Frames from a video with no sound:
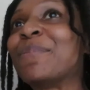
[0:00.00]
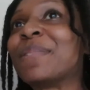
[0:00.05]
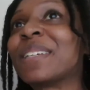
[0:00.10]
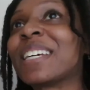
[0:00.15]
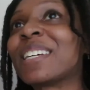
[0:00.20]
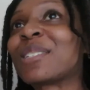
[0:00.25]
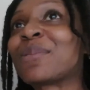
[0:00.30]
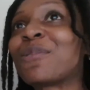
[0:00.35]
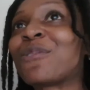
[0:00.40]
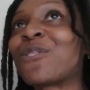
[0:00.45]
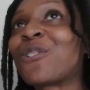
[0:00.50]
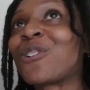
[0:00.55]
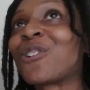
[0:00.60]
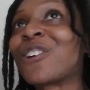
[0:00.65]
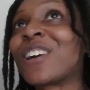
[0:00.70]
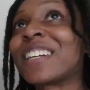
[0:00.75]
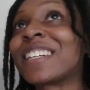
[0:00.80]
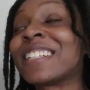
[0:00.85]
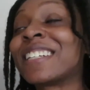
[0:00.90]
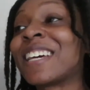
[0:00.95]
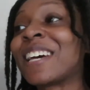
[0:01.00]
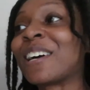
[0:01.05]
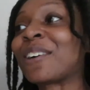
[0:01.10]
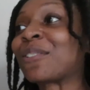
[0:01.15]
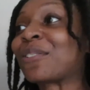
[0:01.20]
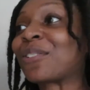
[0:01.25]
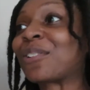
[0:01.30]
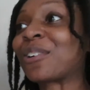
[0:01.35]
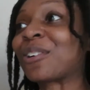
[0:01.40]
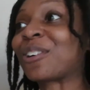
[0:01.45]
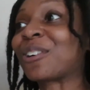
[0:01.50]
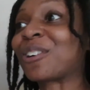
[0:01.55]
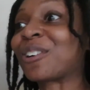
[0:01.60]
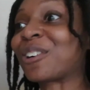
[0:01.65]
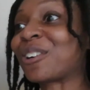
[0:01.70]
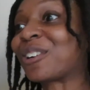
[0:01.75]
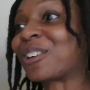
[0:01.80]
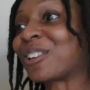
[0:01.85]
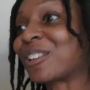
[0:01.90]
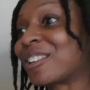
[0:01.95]
because before I didn't have
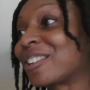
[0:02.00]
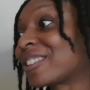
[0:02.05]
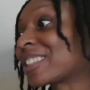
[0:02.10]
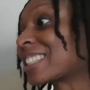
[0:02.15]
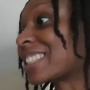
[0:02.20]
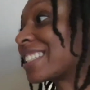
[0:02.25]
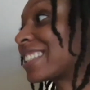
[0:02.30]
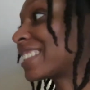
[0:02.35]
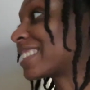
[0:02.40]
all of this.